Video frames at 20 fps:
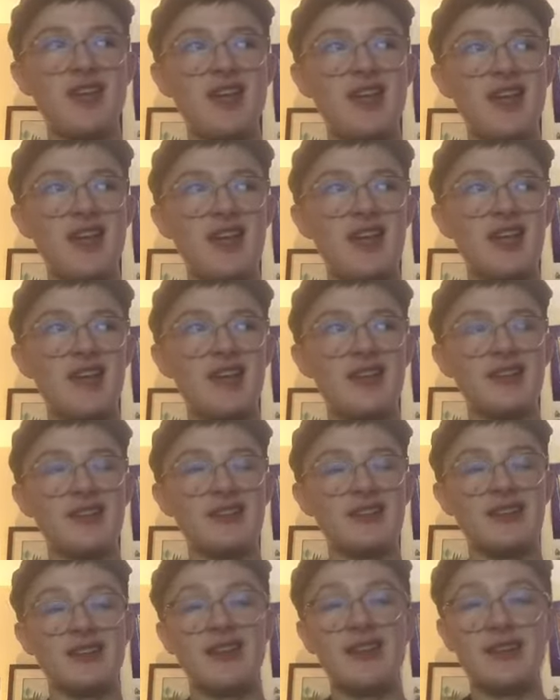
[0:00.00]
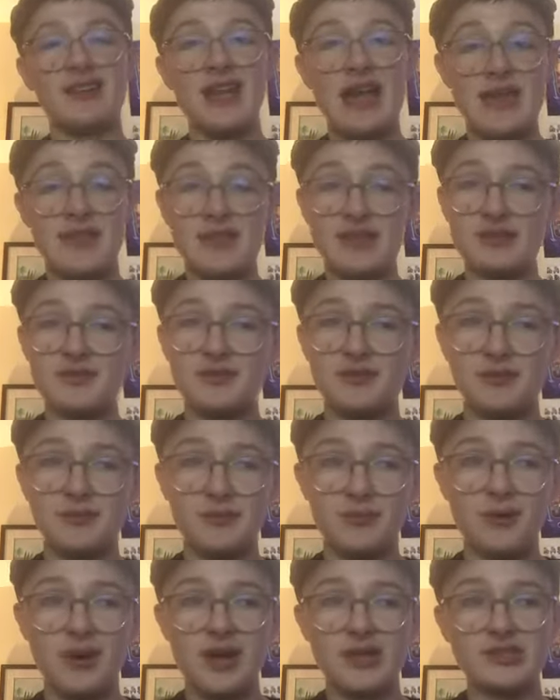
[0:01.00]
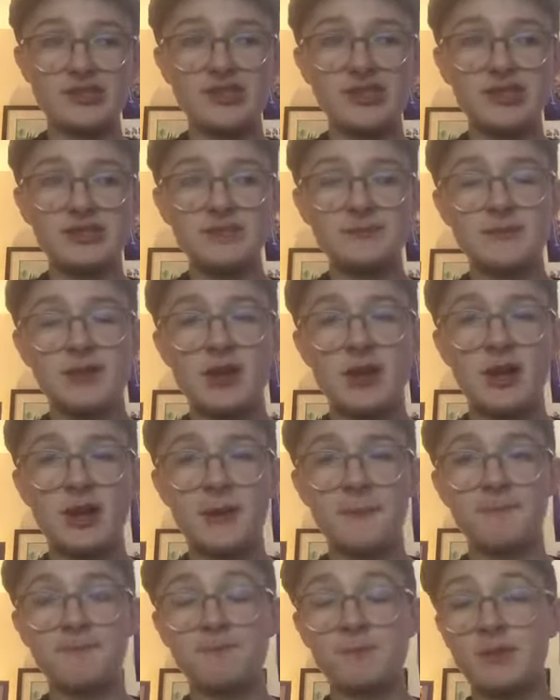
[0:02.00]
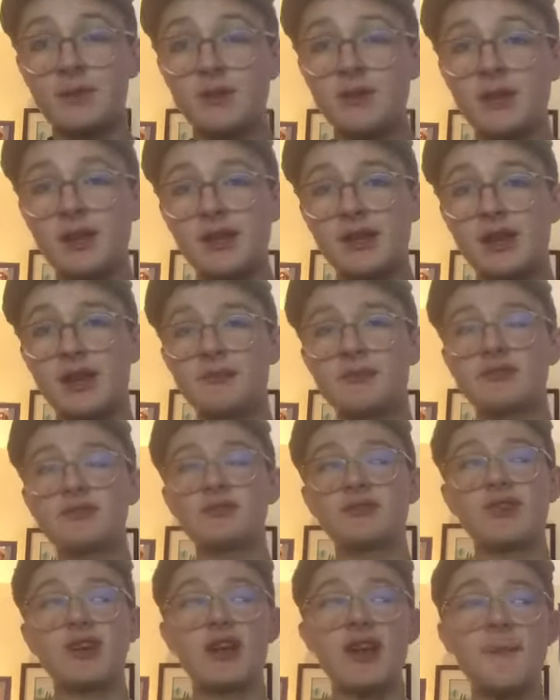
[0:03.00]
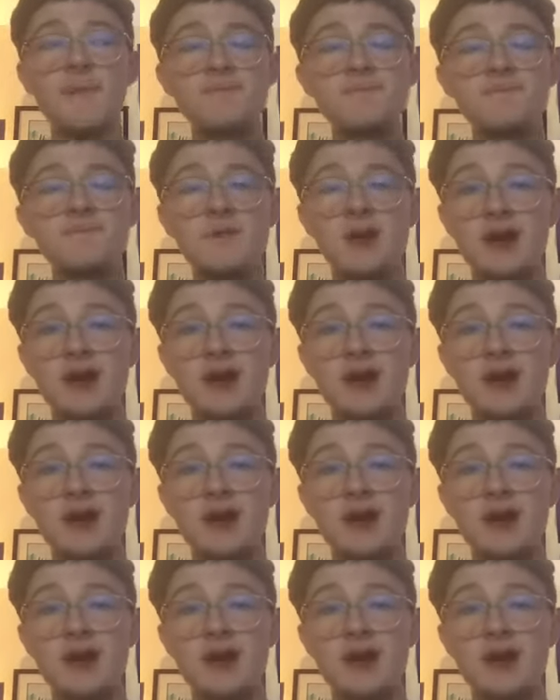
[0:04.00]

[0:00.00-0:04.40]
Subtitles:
And yeah, thanks for watching. Like, comment, subscribe.